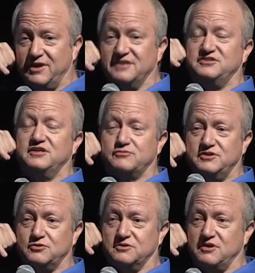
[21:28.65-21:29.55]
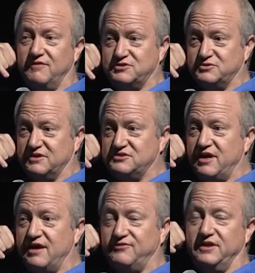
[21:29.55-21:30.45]
We got six resource officers on
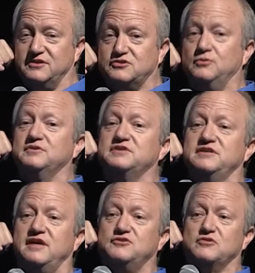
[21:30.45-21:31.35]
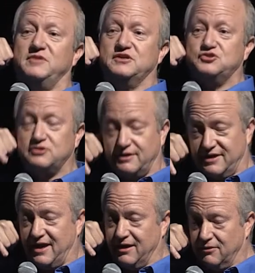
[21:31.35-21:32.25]
staff, and this school is in danger of being shut
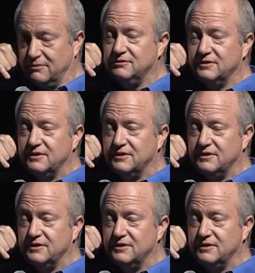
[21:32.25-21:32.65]
down.